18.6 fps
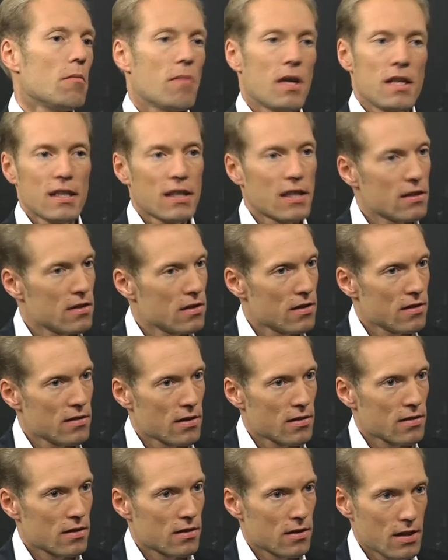many kidney
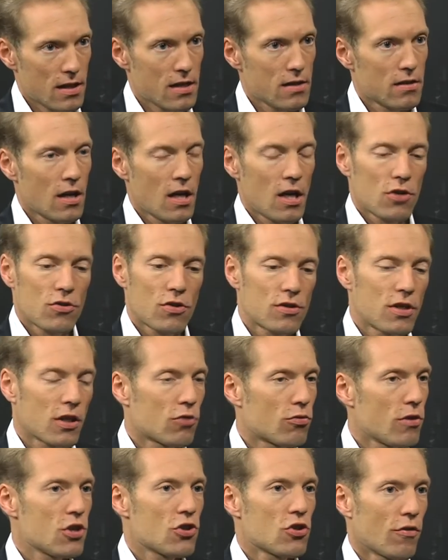diseases lead to
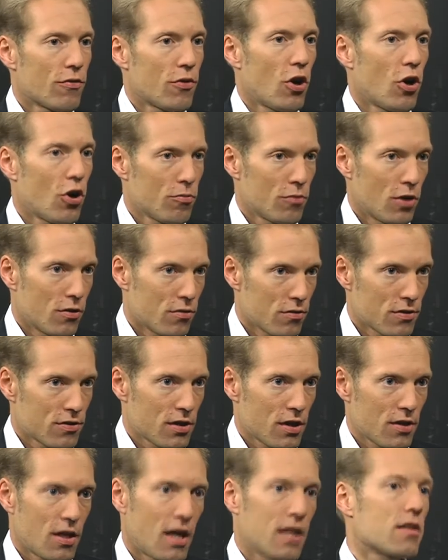secretion of
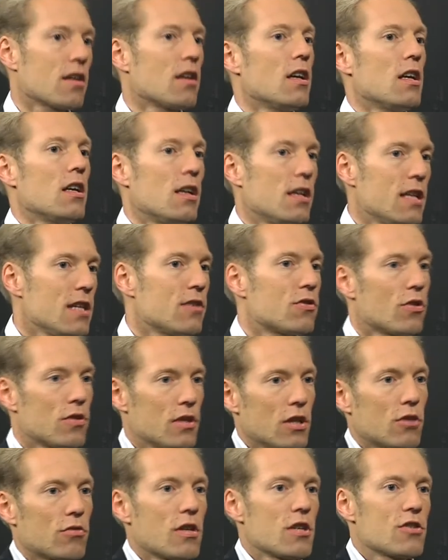hormones that lead to an
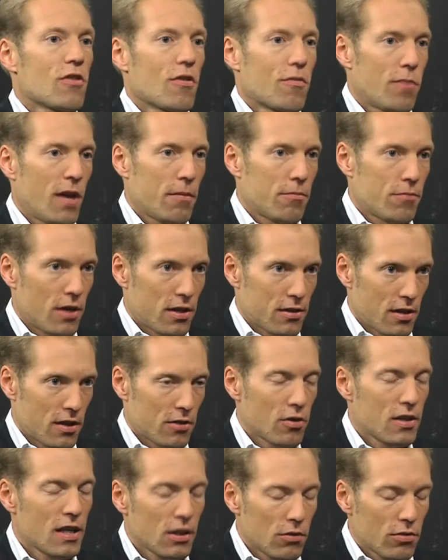increase of blood pressure,
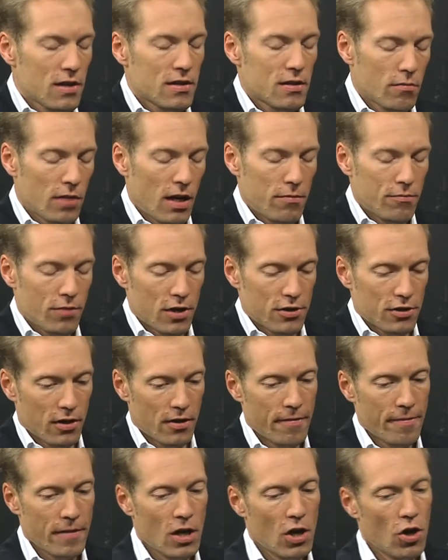to an increase in blood pressure.
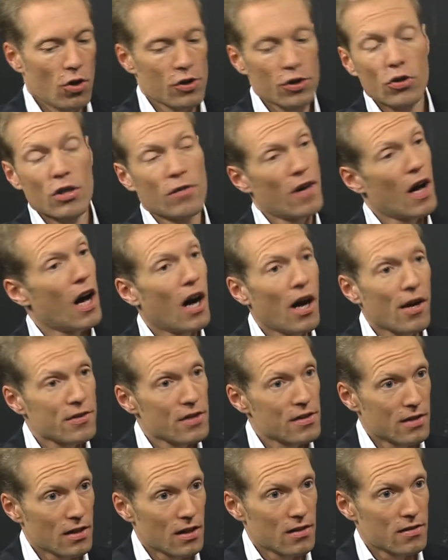Or you could have a heart
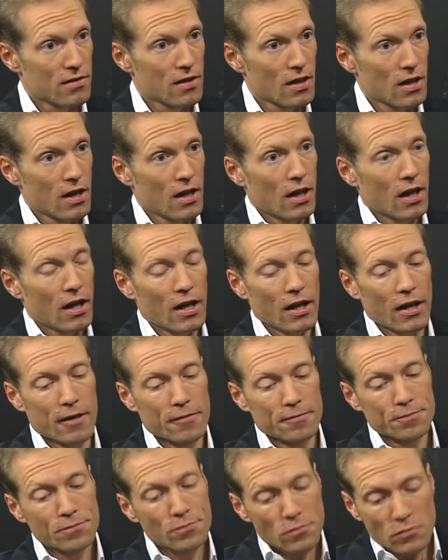disease.
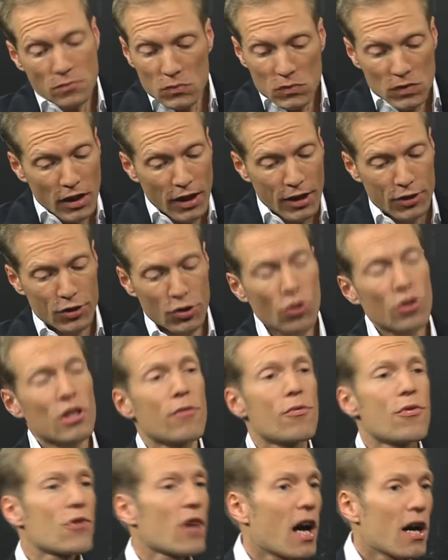You could
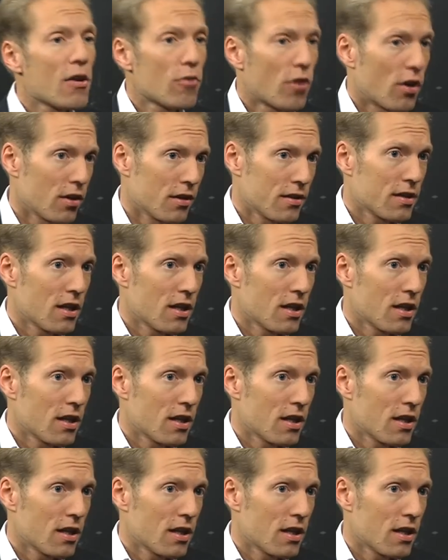have thyroid,